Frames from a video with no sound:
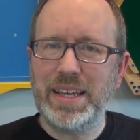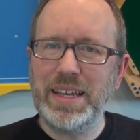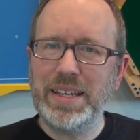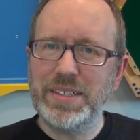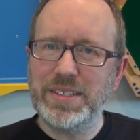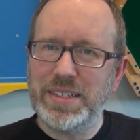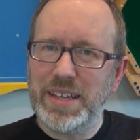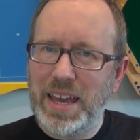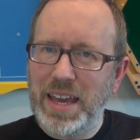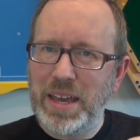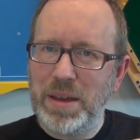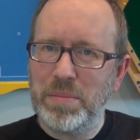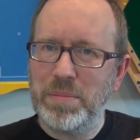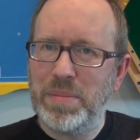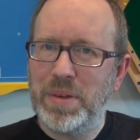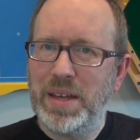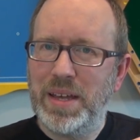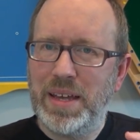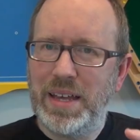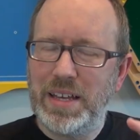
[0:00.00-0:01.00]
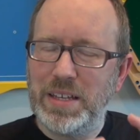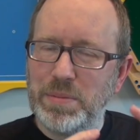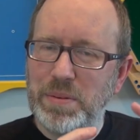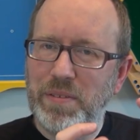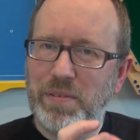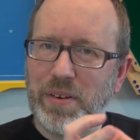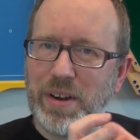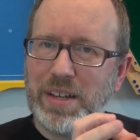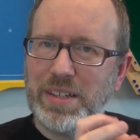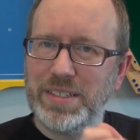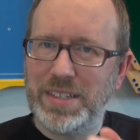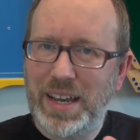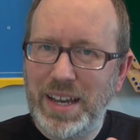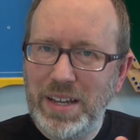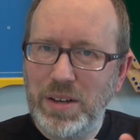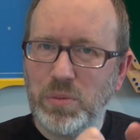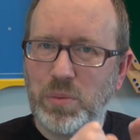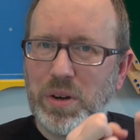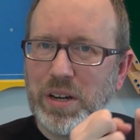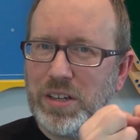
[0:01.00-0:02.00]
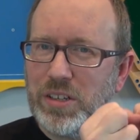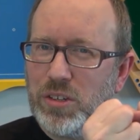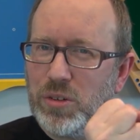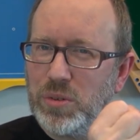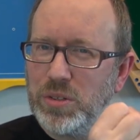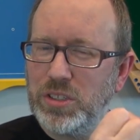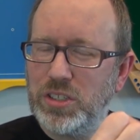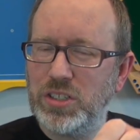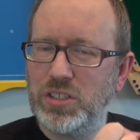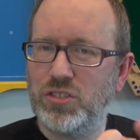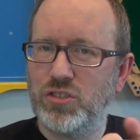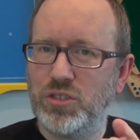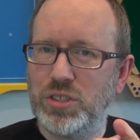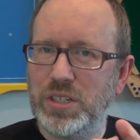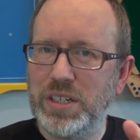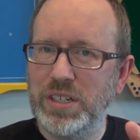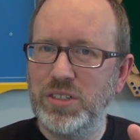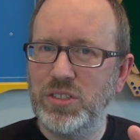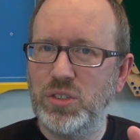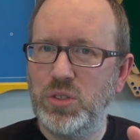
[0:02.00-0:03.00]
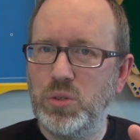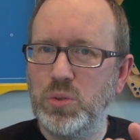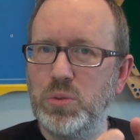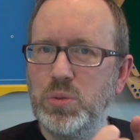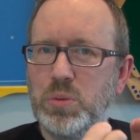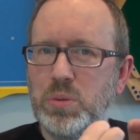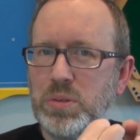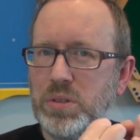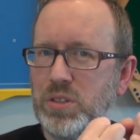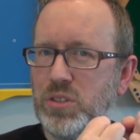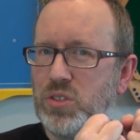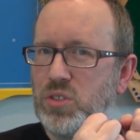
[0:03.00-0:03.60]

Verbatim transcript: each game has been very tight where you're just trying to